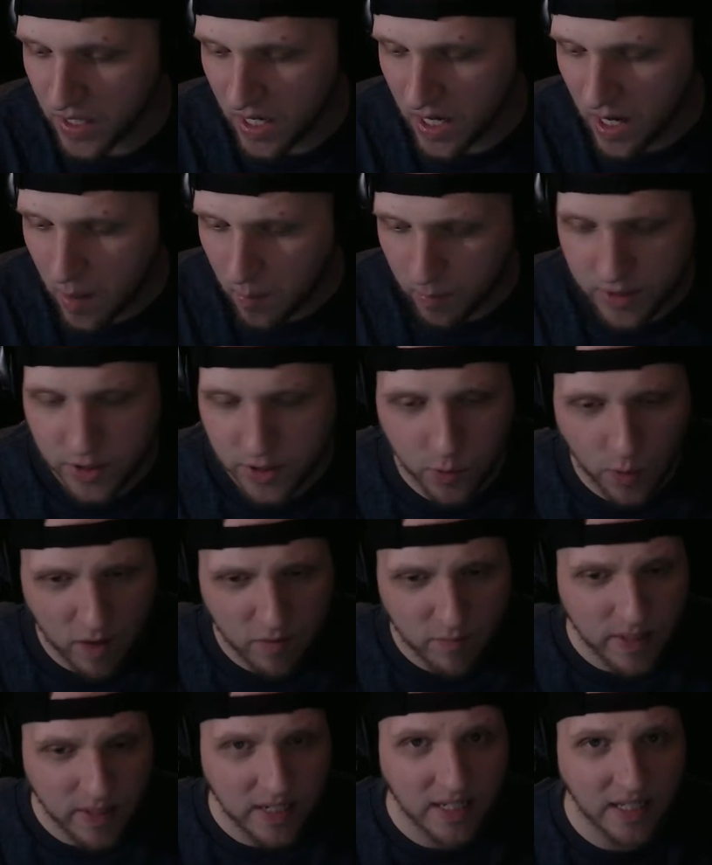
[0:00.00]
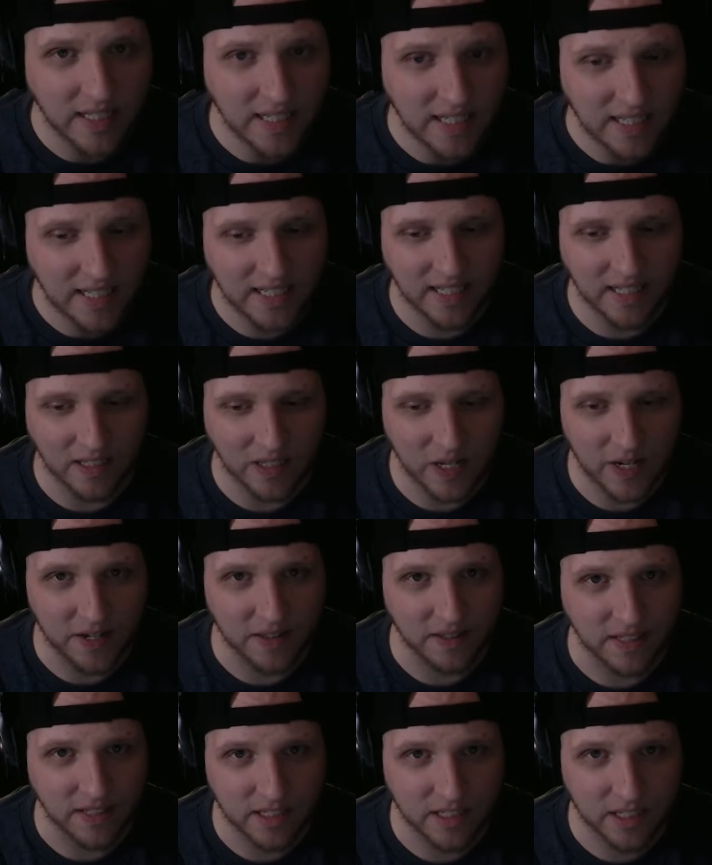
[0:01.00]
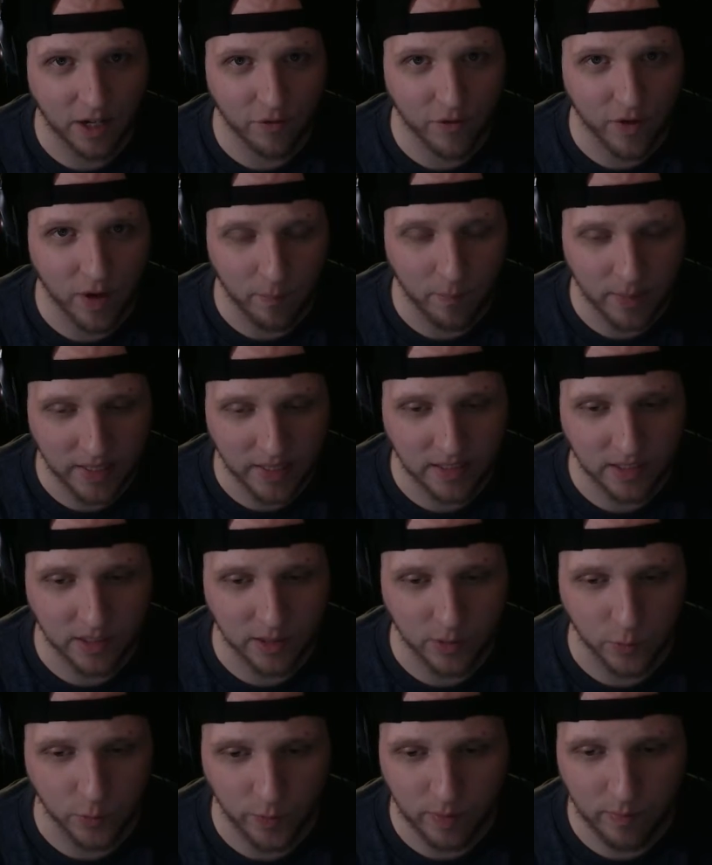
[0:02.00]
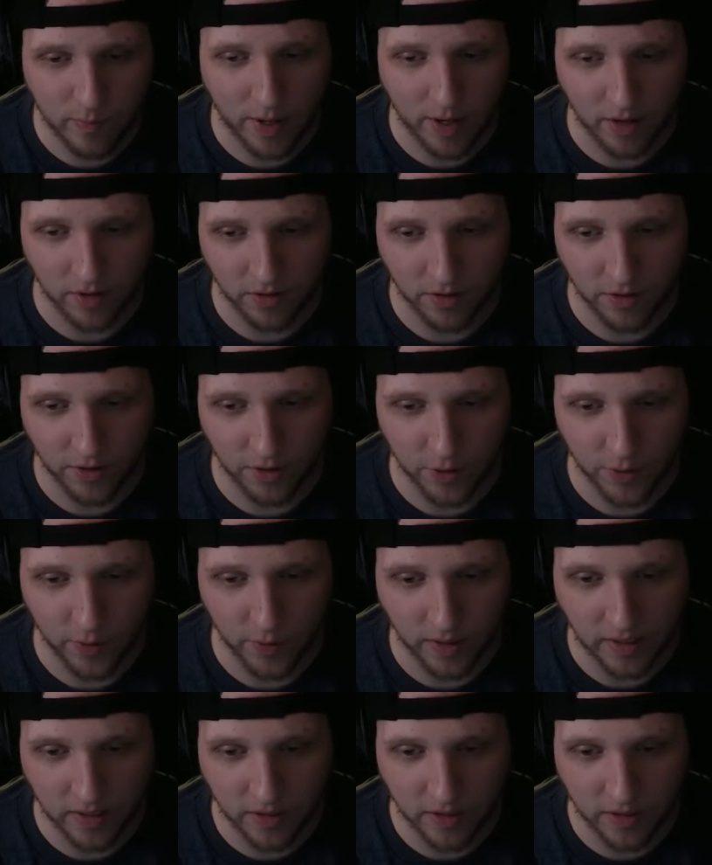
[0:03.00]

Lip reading: But so I've been cleaning a lot of this stuff up because of this remodel that they're doing.